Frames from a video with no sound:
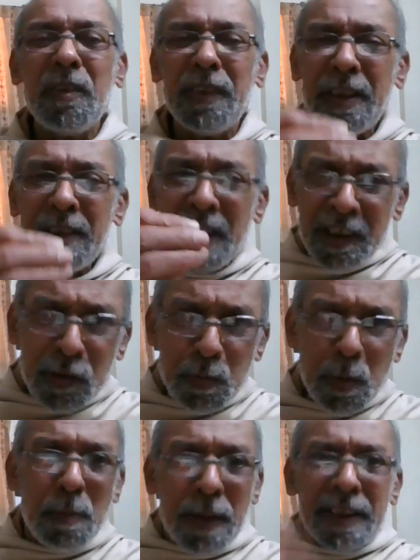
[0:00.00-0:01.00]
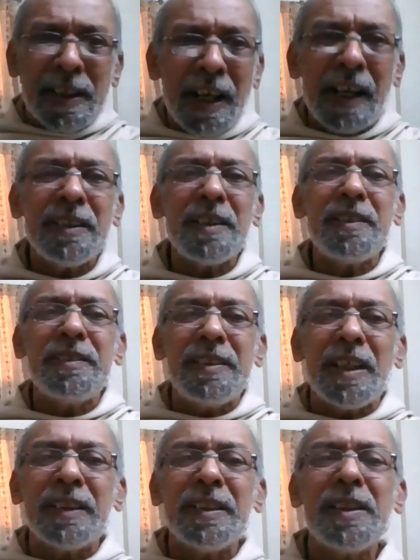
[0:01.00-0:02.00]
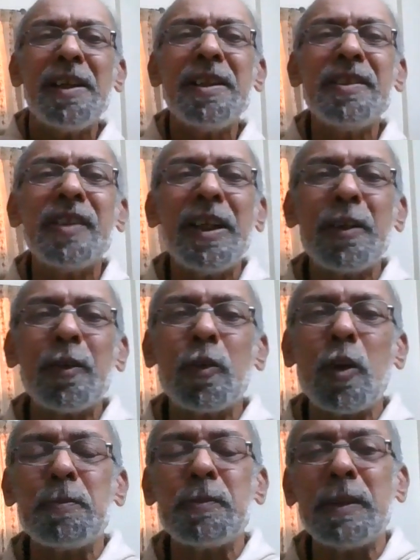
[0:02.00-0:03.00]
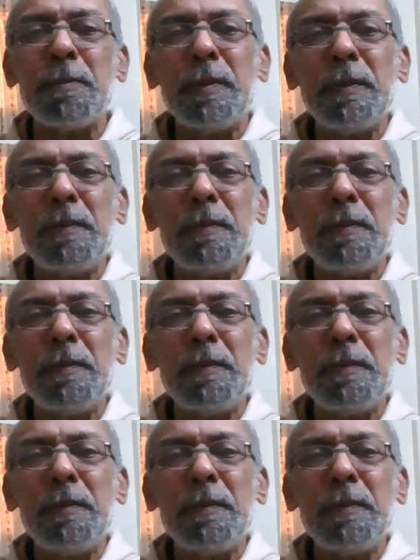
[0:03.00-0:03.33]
the next moment another desire crops up.